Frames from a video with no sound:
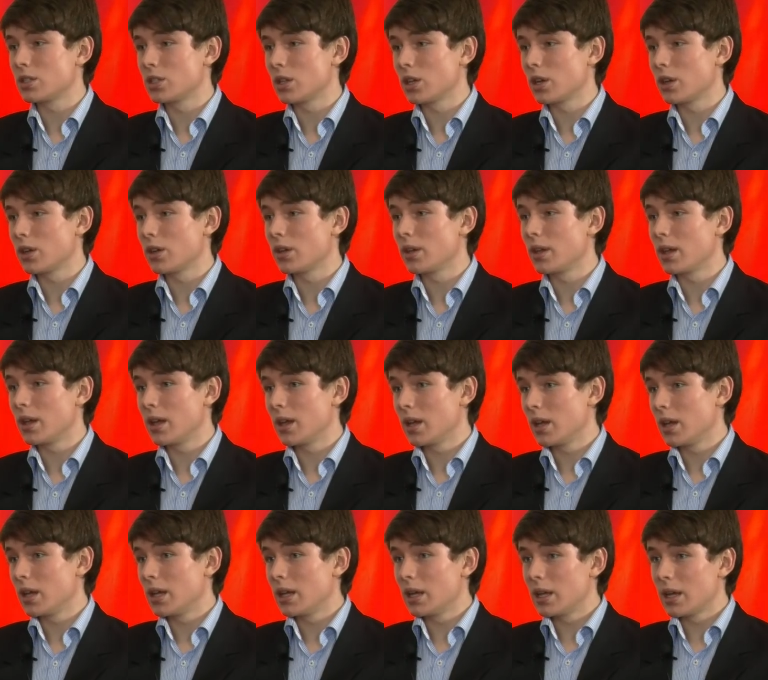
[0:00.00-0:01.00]
So
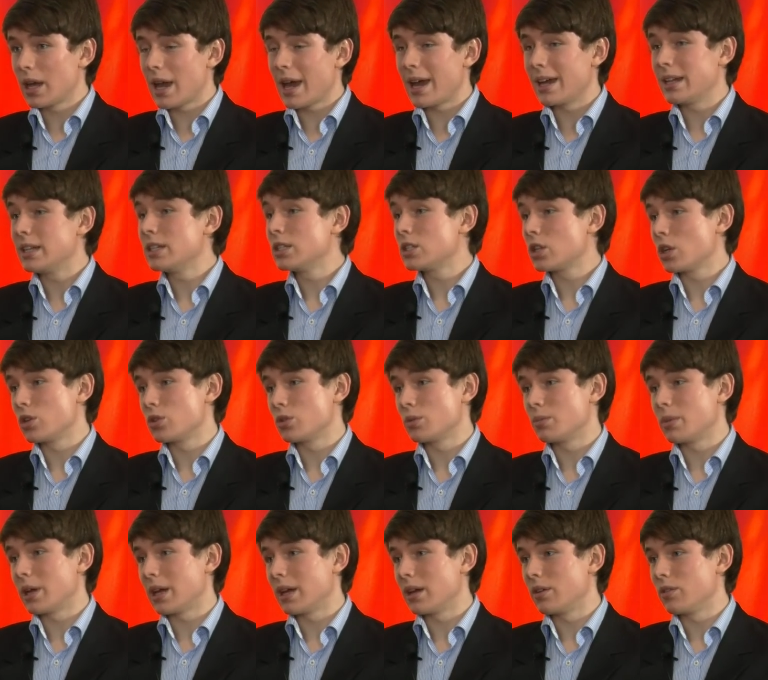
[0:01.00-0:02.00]

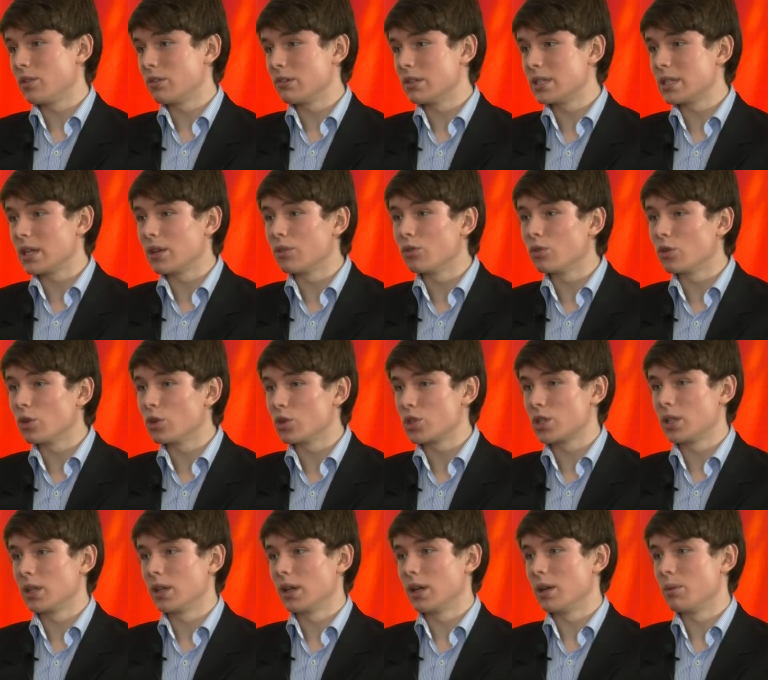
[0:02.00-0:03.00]
antisocial behaviour is
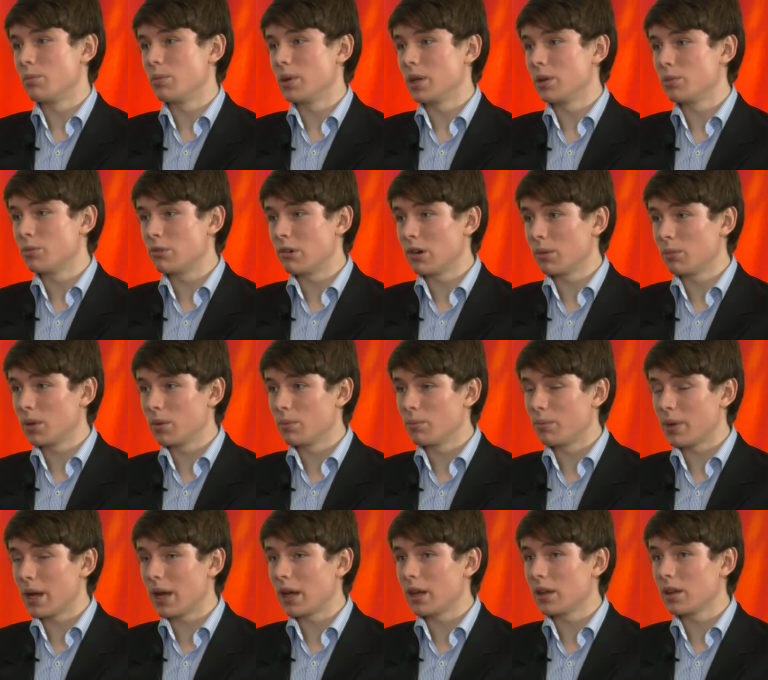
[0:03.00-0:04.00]
unfortunately a big
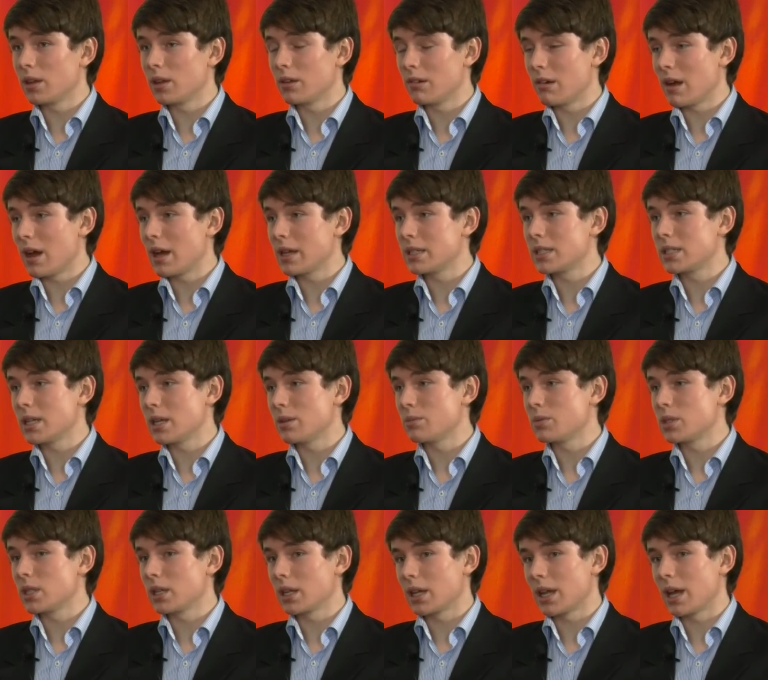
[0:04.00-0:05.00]
problem, but there are
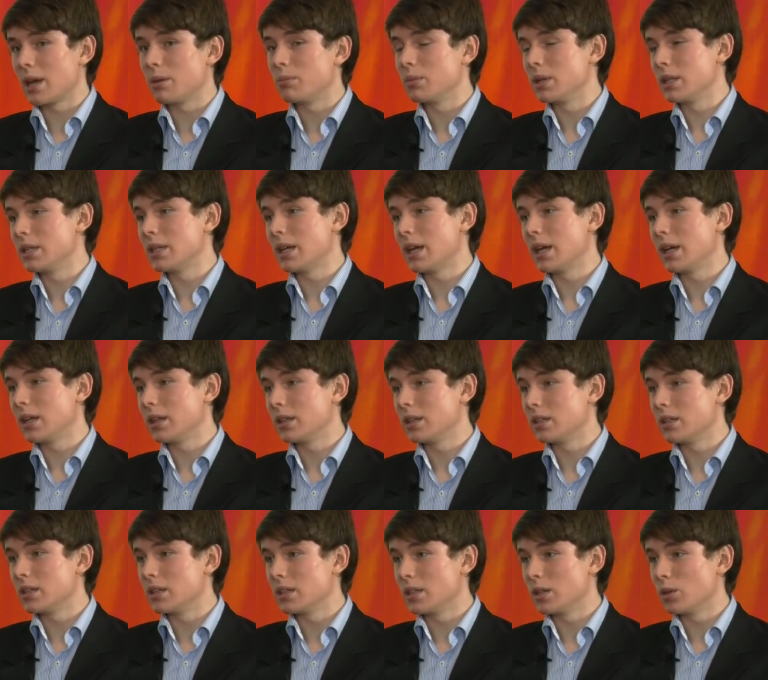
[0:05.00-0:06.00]
steps that can be
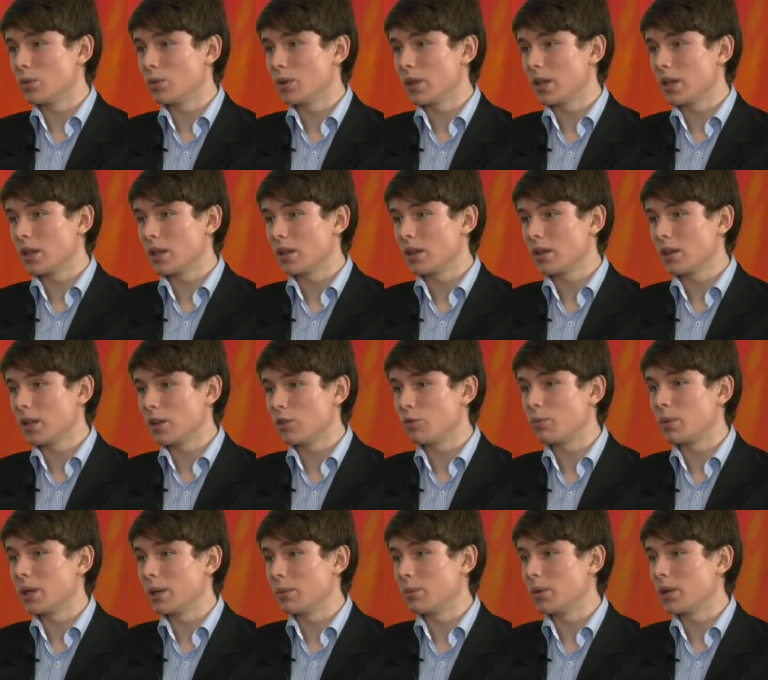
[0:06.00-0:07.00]
taken to deal with it
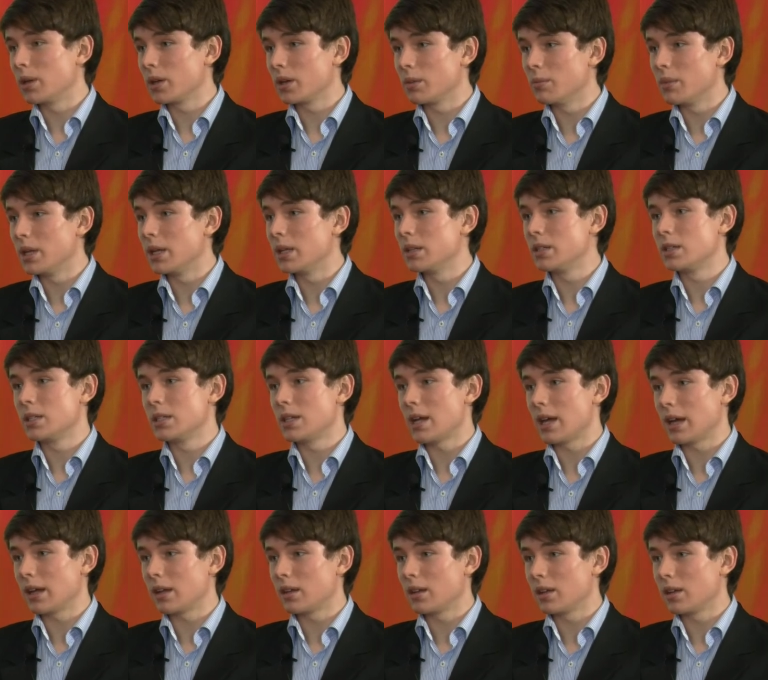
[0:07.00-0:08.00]
if people are committed to
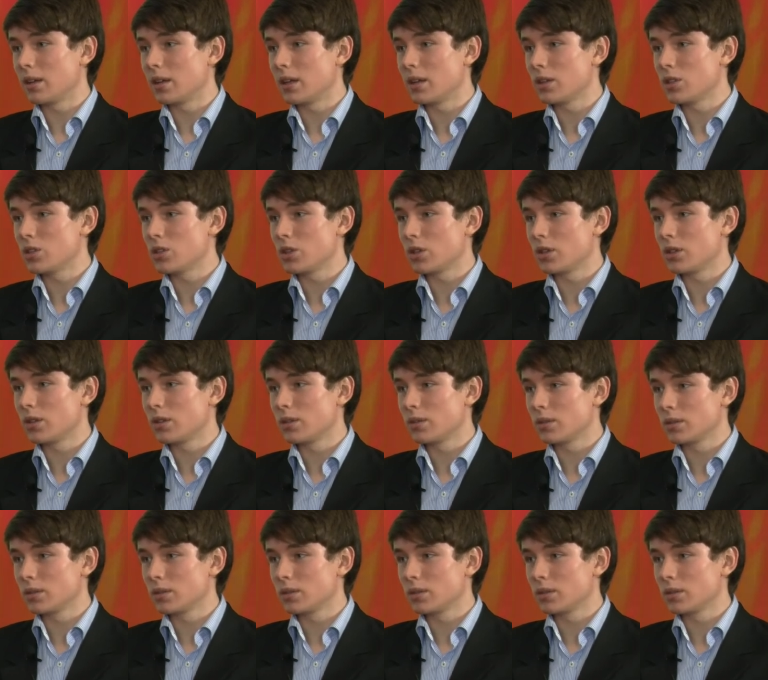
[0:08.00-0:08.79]
tackling the issue.